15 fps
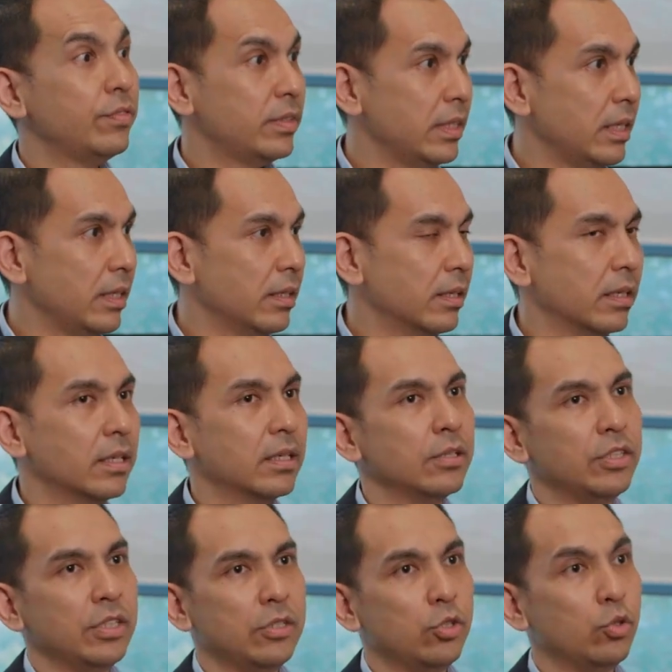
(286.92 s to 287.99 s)
seen
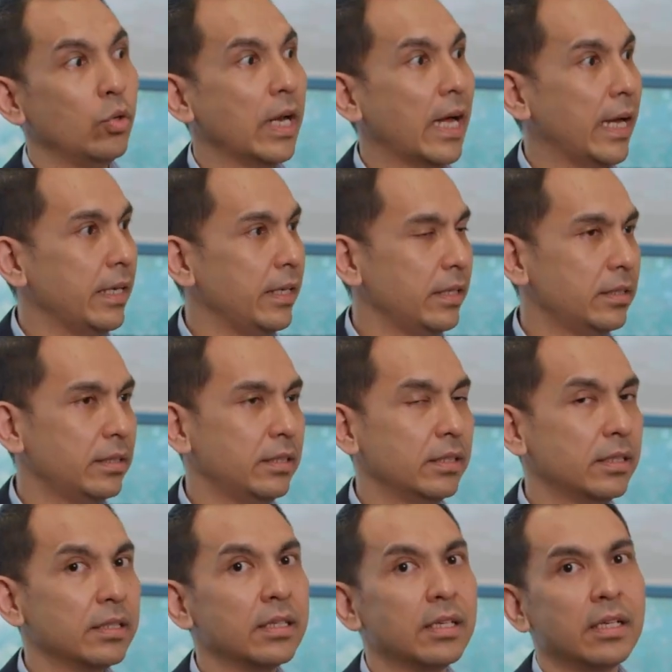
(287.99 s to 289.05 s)
in July this
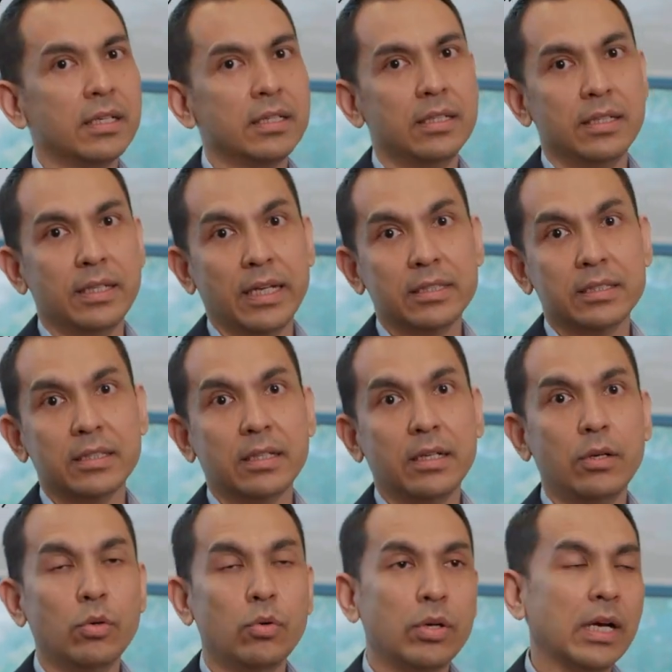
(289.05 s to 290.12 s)
year, the National
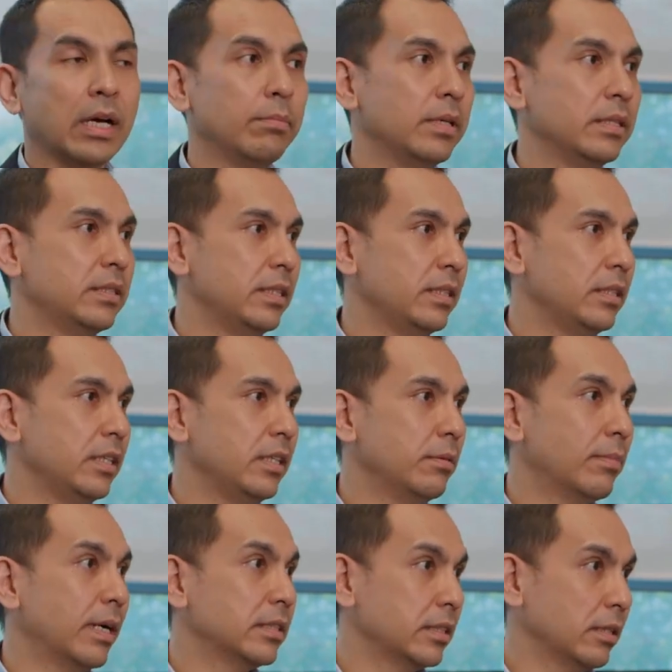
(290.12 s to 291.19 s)
Low Carbon City
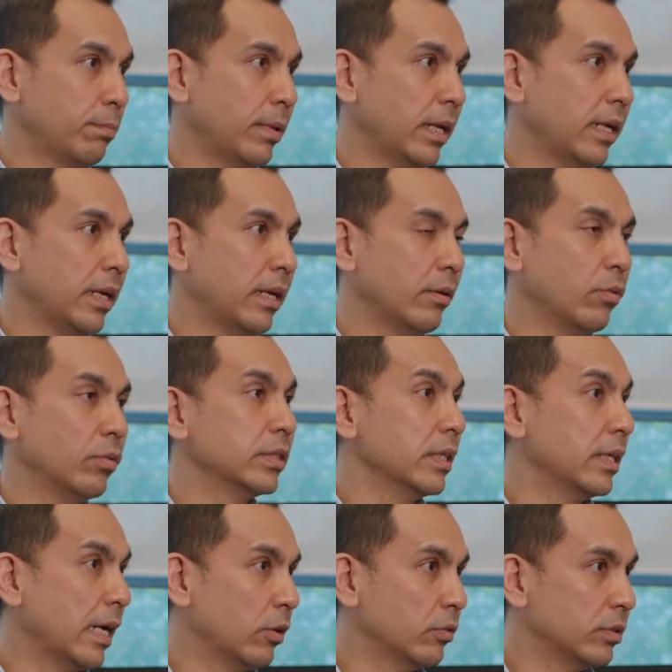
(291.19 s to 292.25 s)
Master Plan was
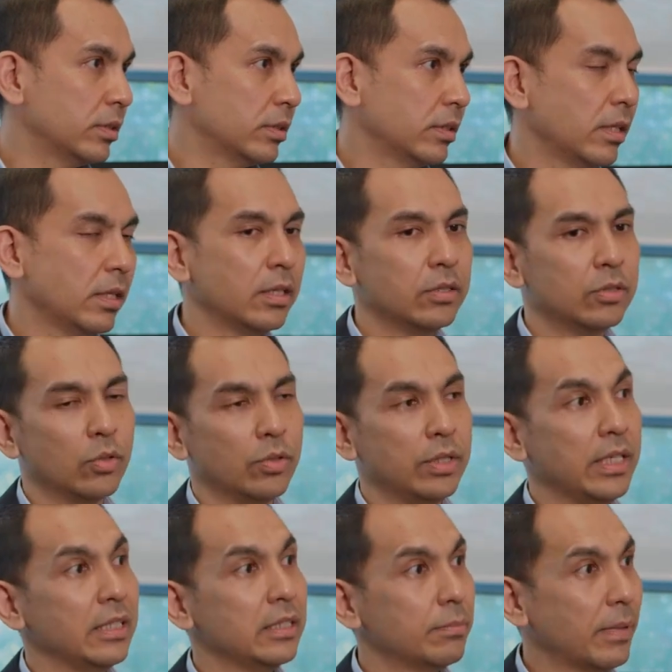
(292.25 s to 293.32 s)
announced. So
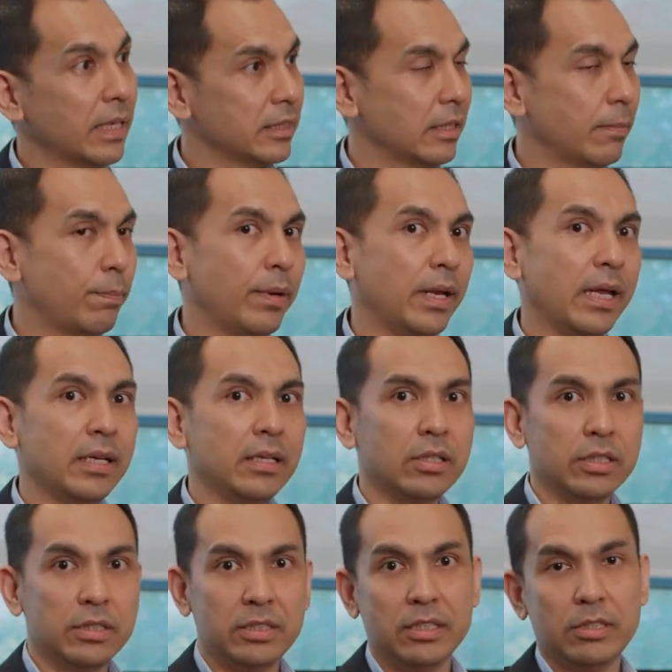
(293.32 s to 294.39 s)
this master plan
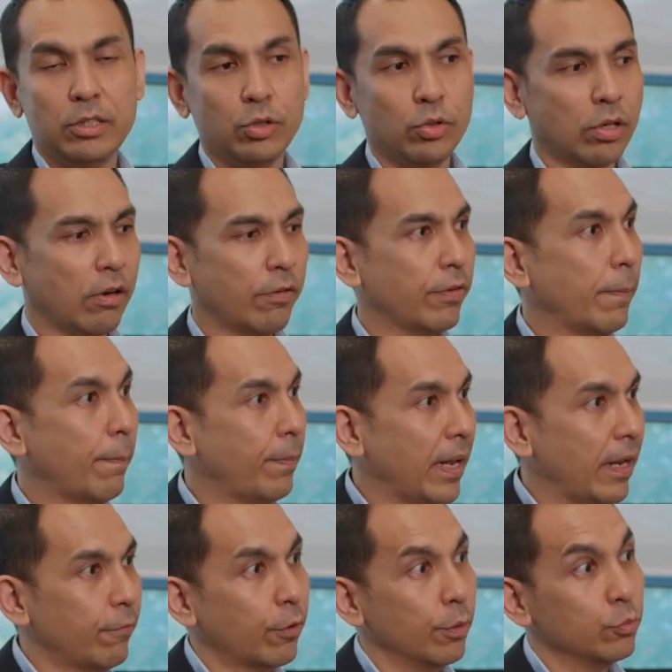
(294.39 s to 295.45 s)
constitutes of a
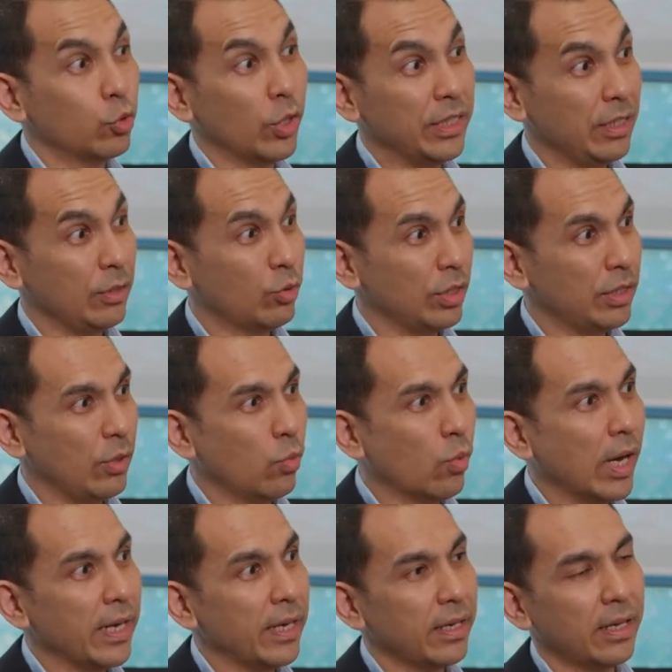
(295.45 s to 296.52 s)
plan from
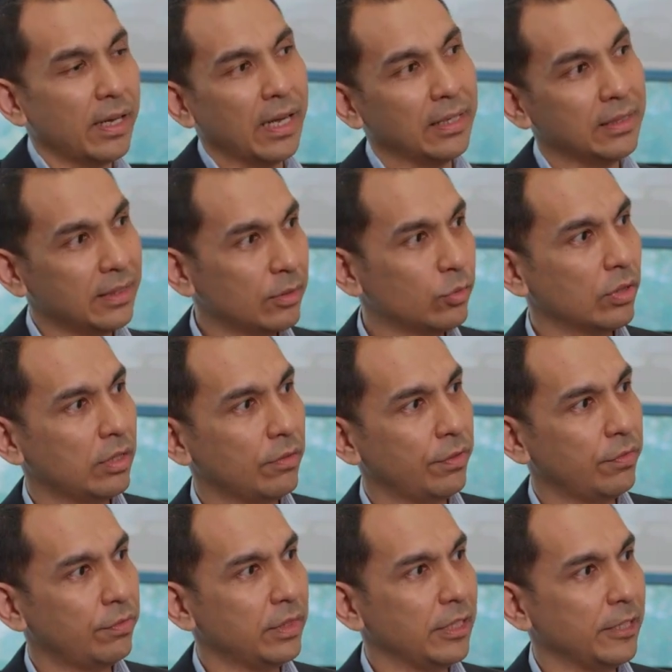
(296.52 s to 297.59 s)
2021 until
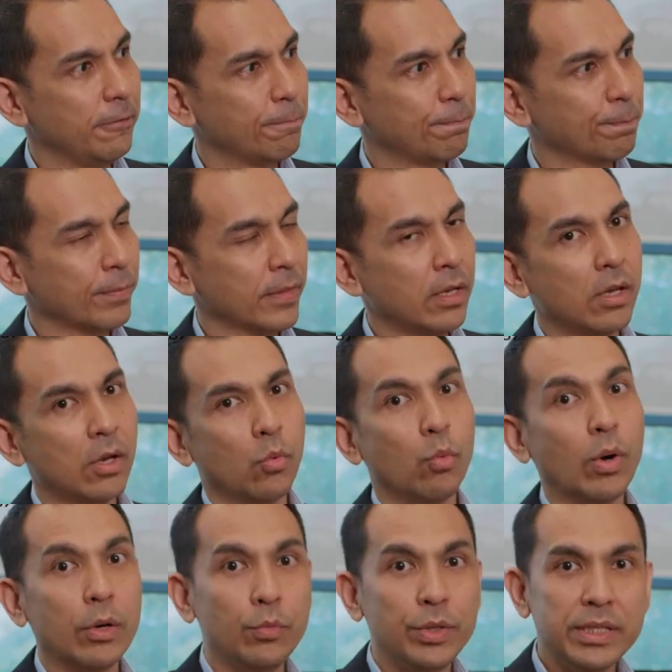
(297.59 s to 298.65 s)
2050.
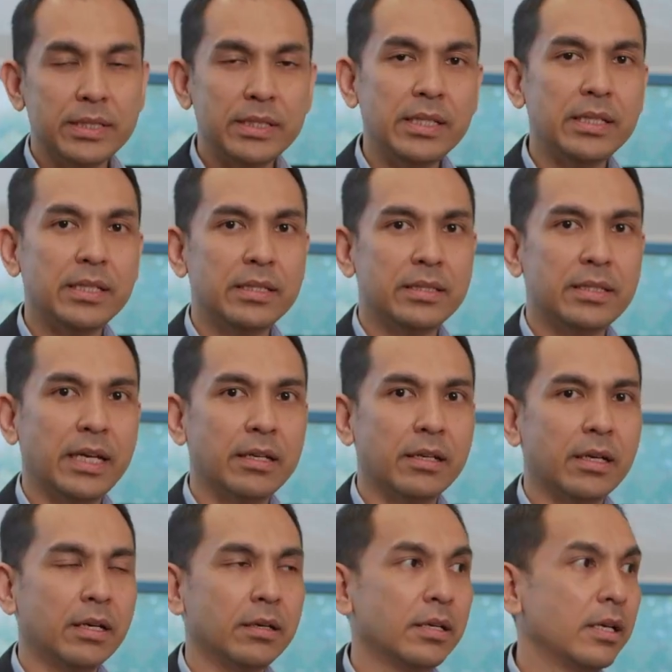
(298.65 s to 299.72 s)
What we see is that
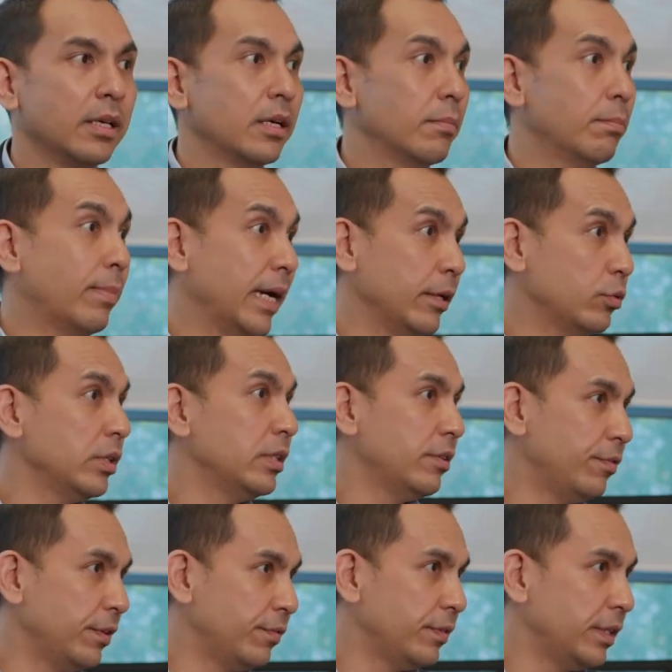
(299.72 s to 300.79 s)
by
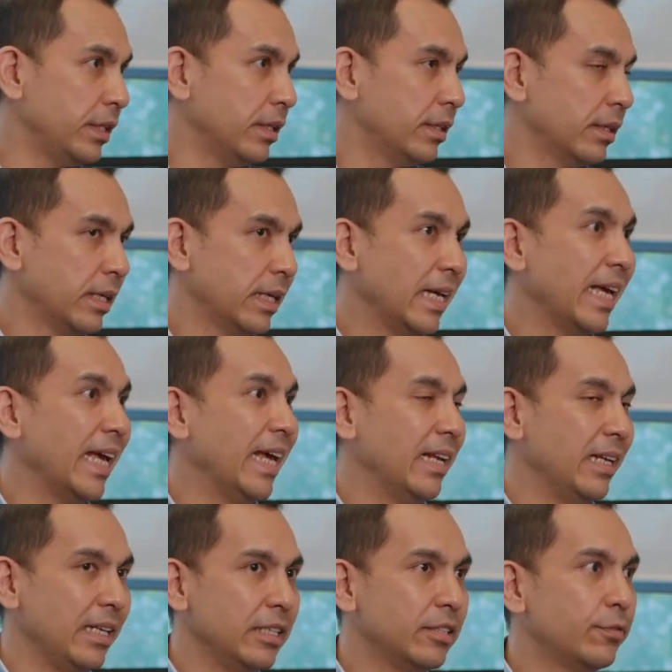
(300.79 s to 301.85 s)
2050,
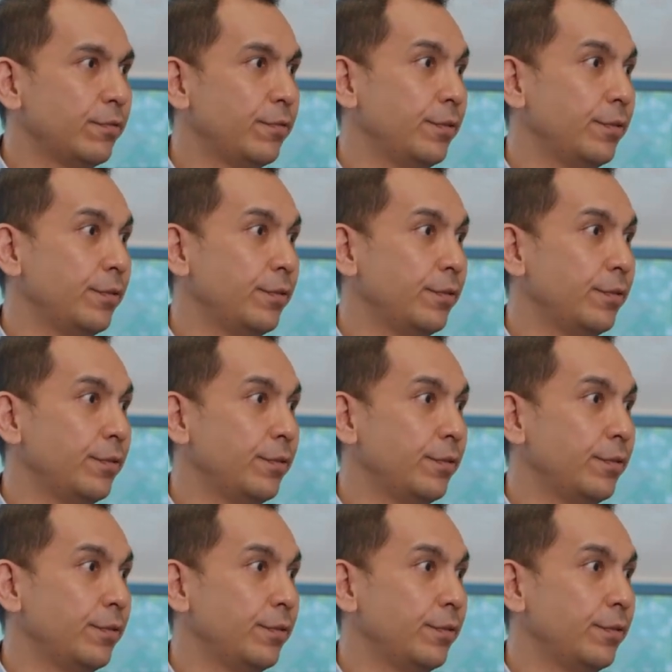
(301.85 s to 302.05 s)
at least